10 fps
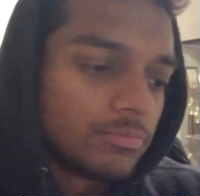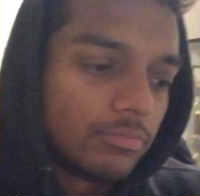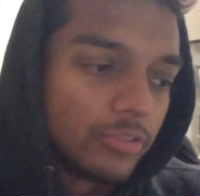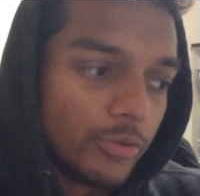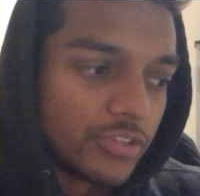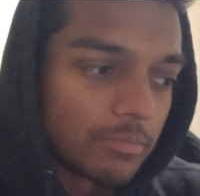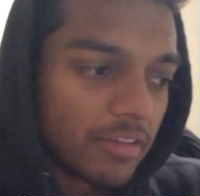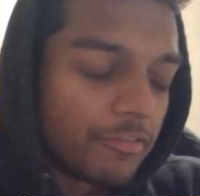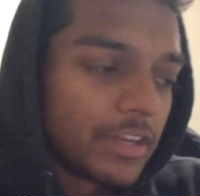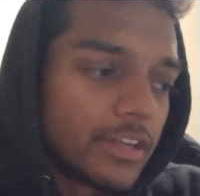losing my
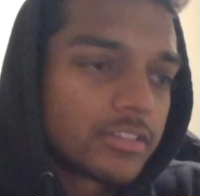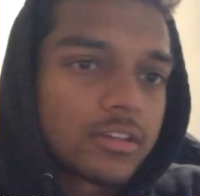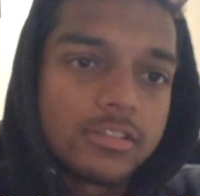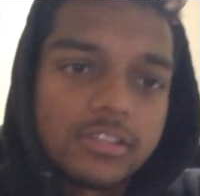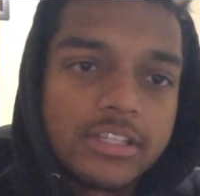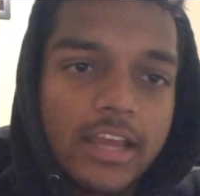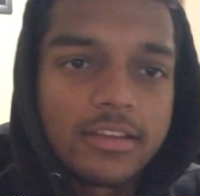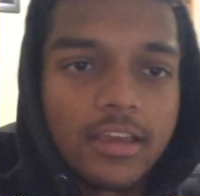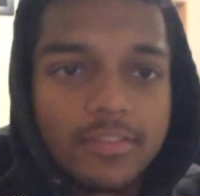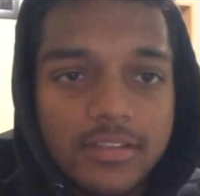fitness because the
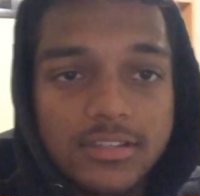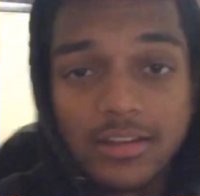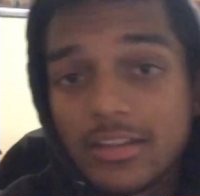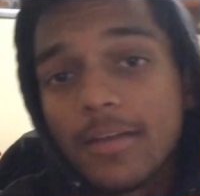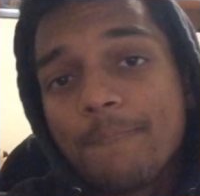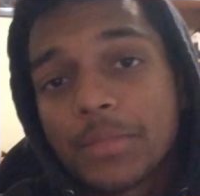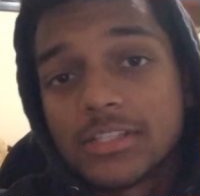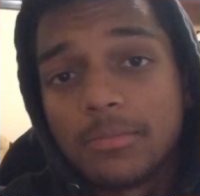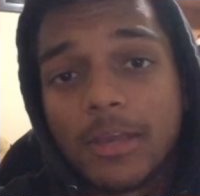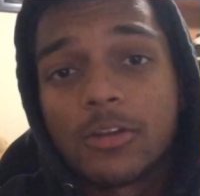10K this Sunday is
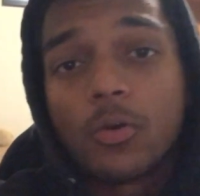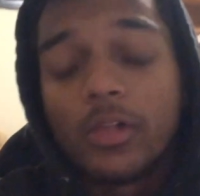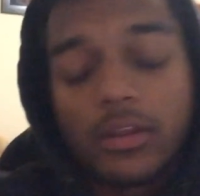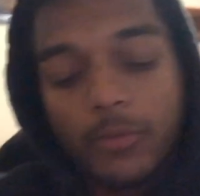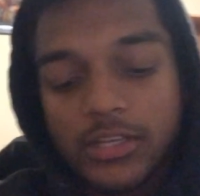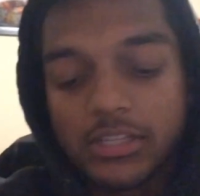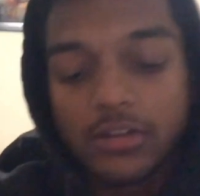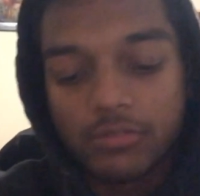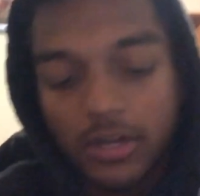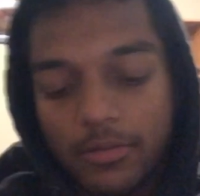the main goal anyways. Need
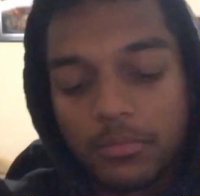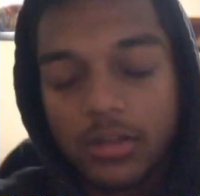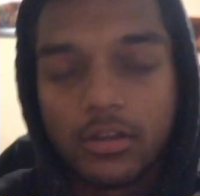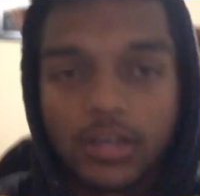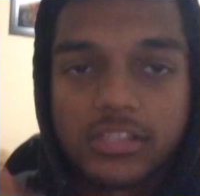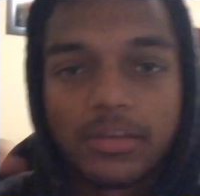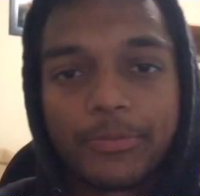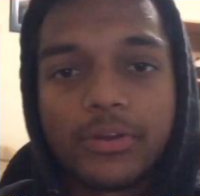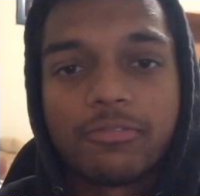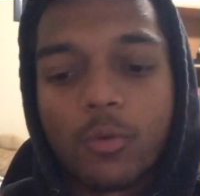to run sub
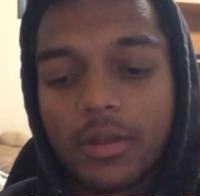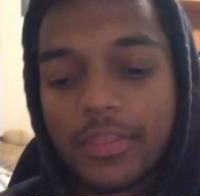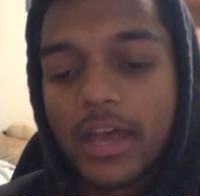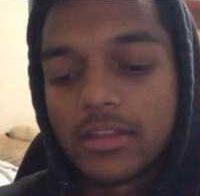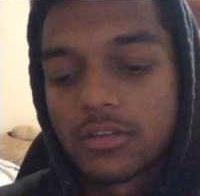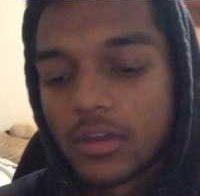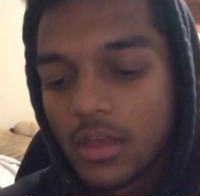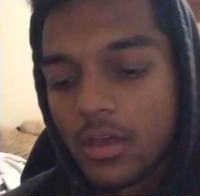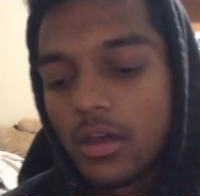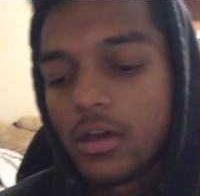34 in that
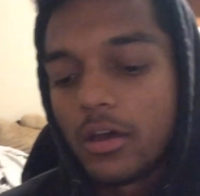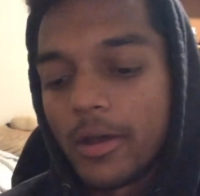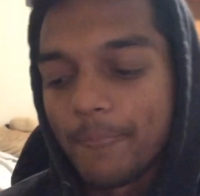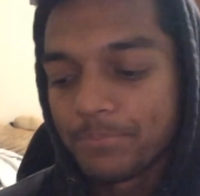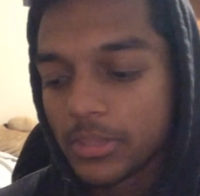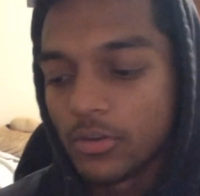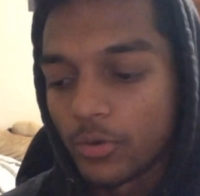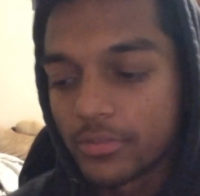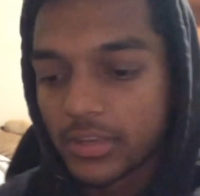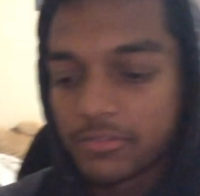in
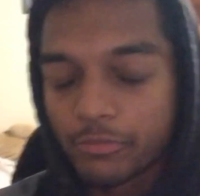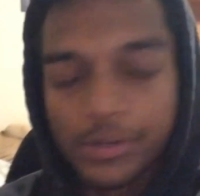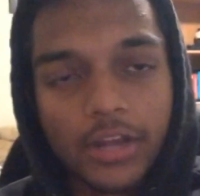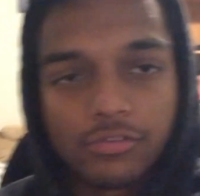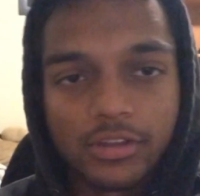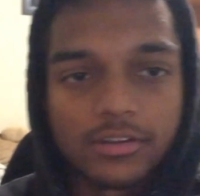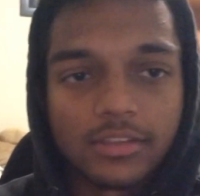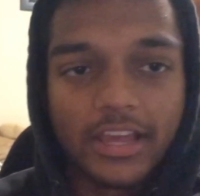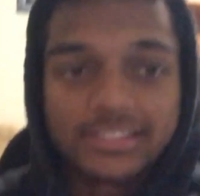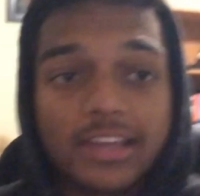order to get free entry into the
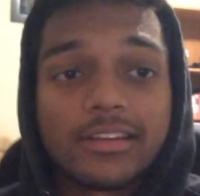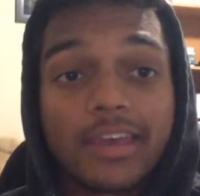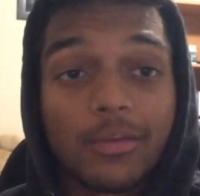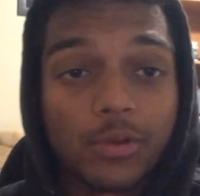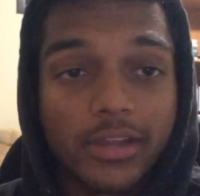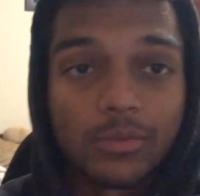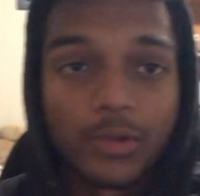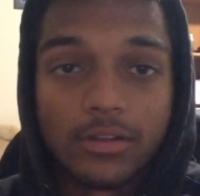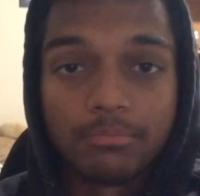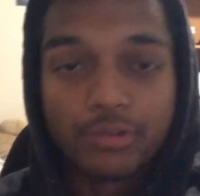next 10K where I could
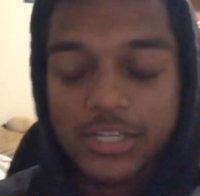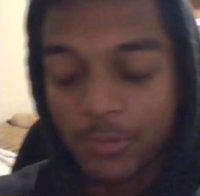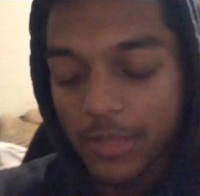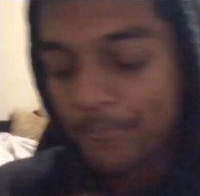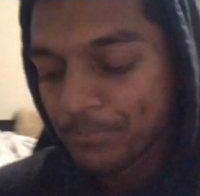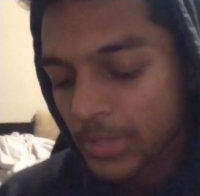win prize money.